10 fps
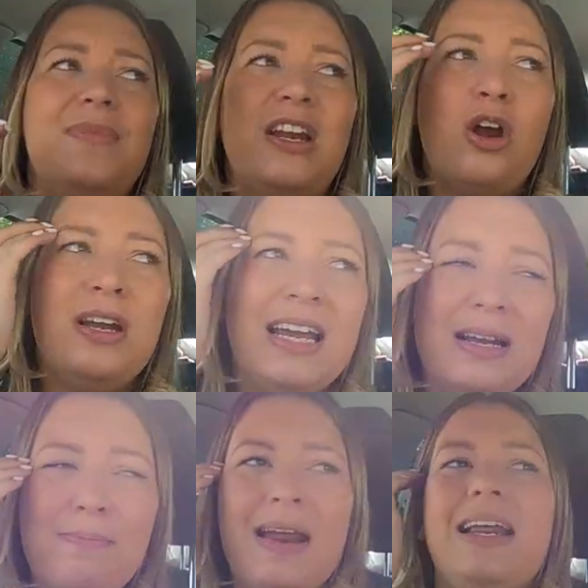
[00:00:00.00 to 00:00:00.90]
they don't
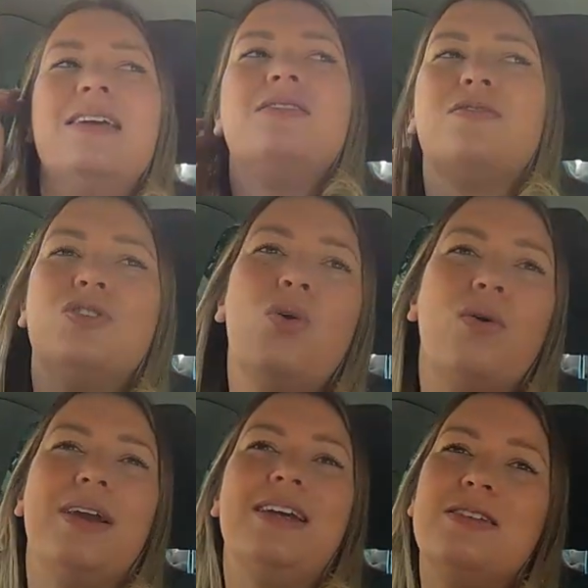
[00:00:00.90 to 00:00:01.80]
need millions of
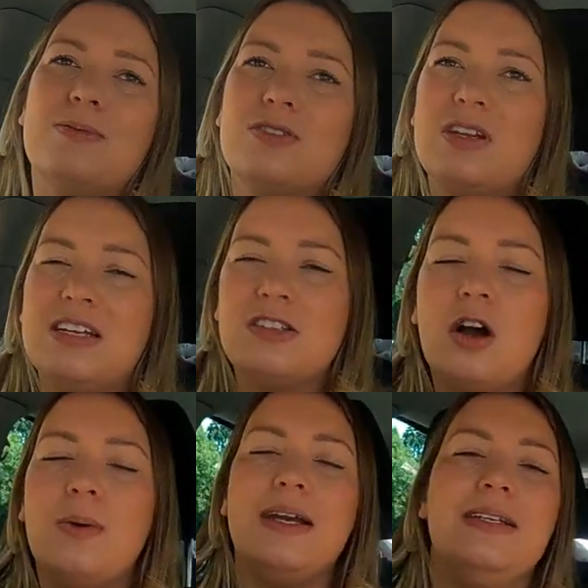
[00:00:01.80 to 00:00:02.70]
toys. It's
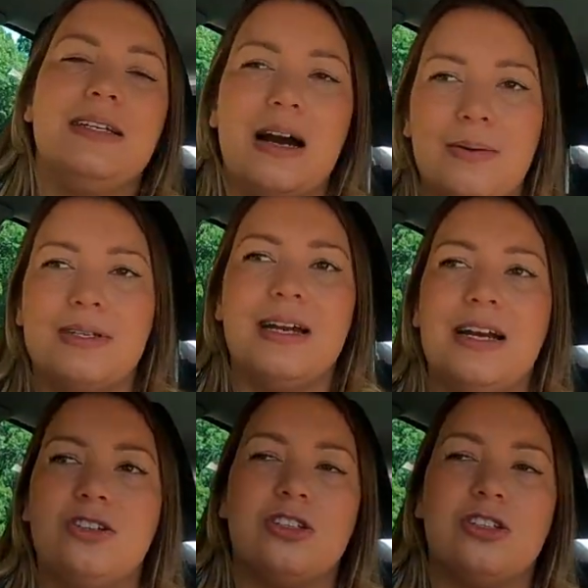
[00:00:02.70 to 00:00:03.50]
so easy now, isn't it?